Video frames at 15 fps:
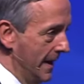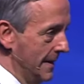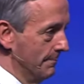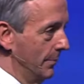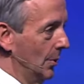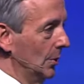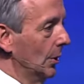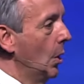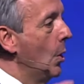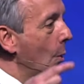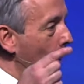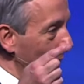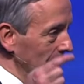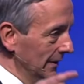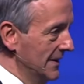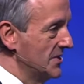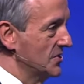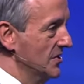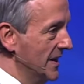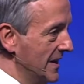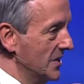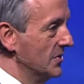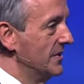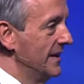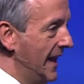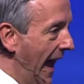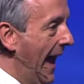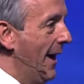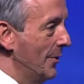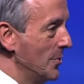people who are listening
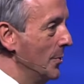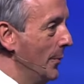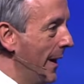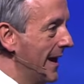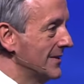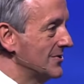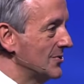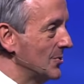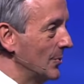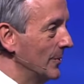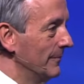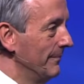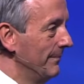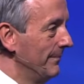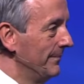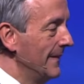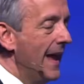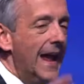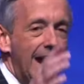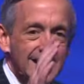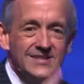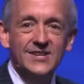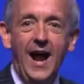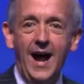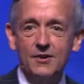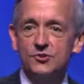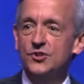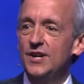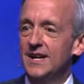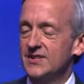to how you answer. It's
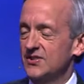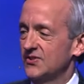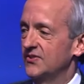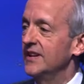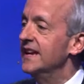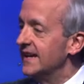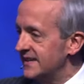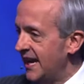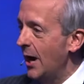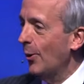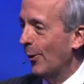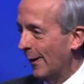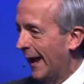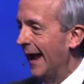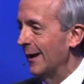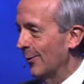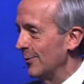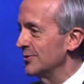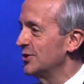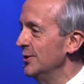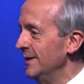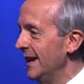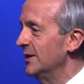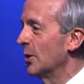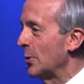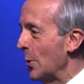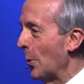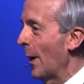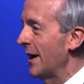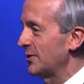not just the interrogators you need to
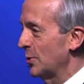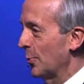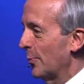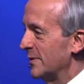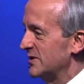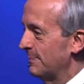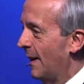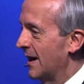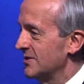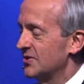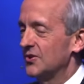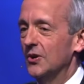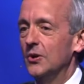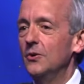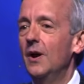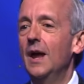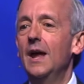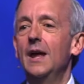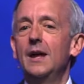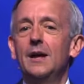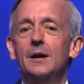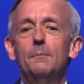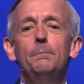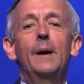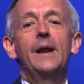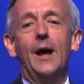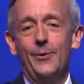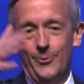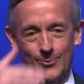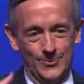direct your response to,
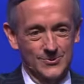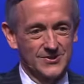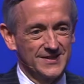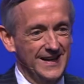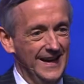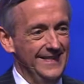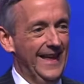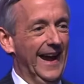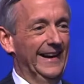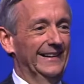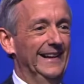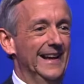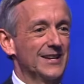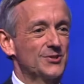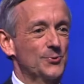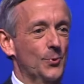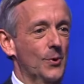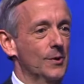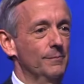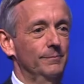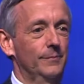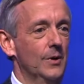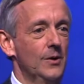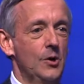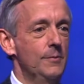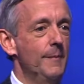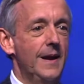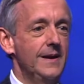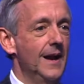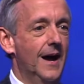but others in that classroom
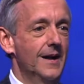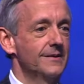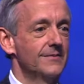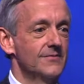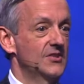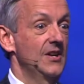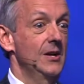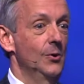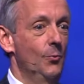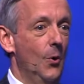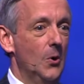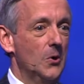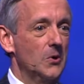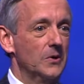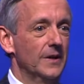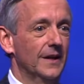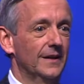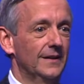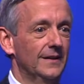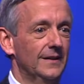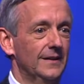who may not say a word,